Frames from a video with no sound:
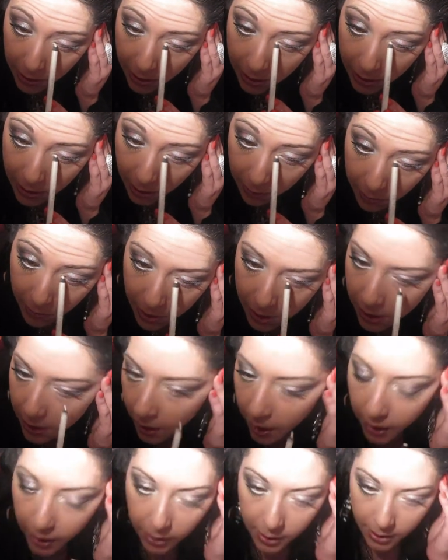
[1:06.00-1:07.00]
this, I'm just
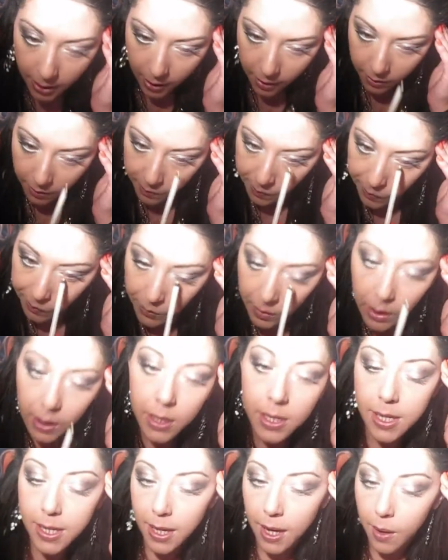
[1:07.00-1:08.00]
lying down.
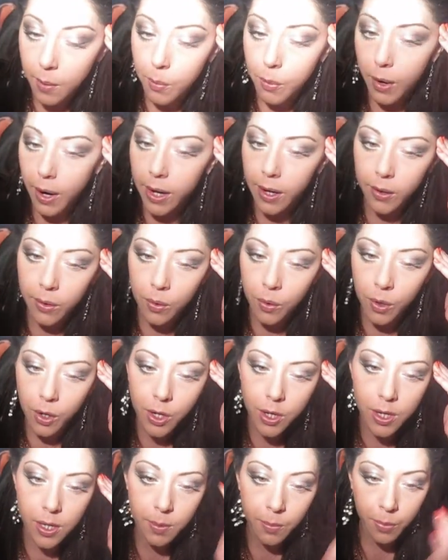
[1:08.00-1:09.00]
You can see how bright and
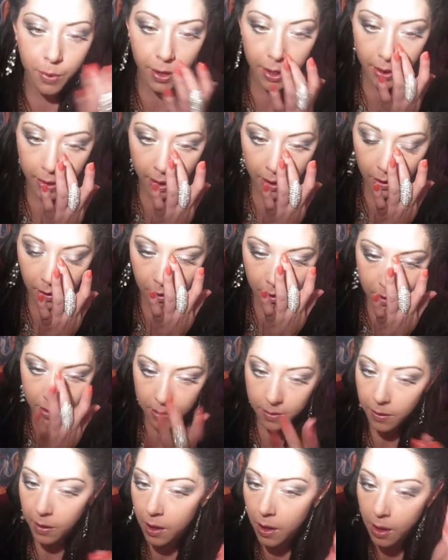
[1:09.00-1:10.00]
gorgeous and pretty that looks.
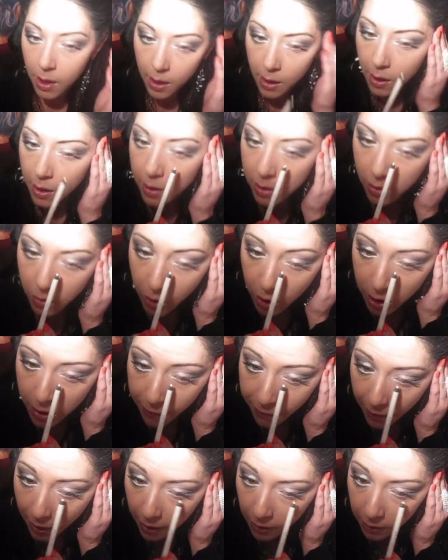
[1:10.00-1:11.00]
So
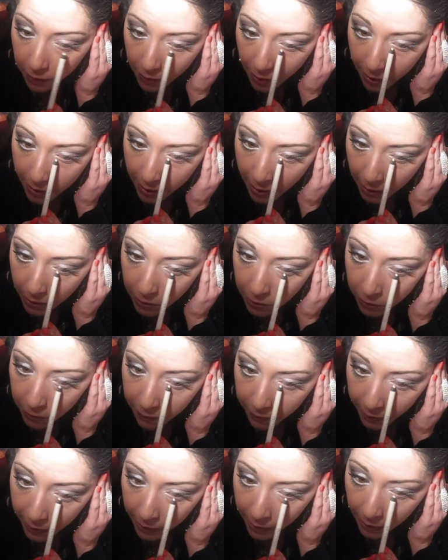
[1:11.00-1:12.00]
just follow that natural
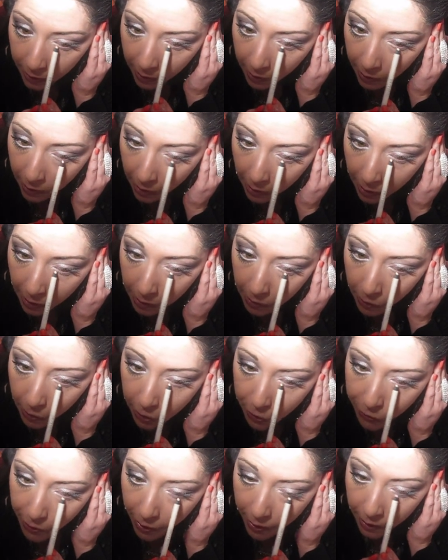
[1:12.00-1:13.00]
V. And you
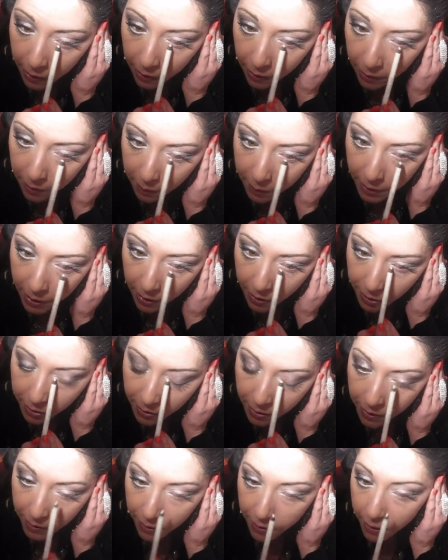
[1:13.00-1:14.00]
could drag it a little bit
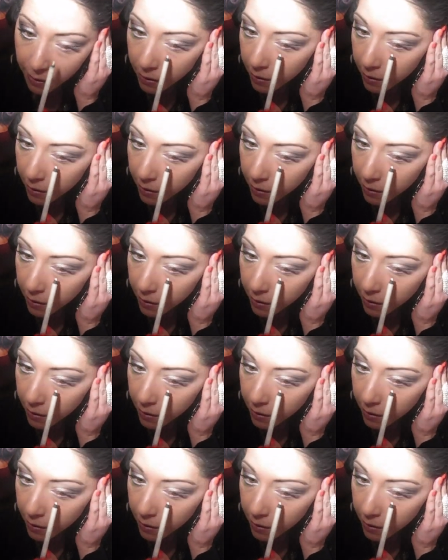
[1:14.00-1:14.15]
underneath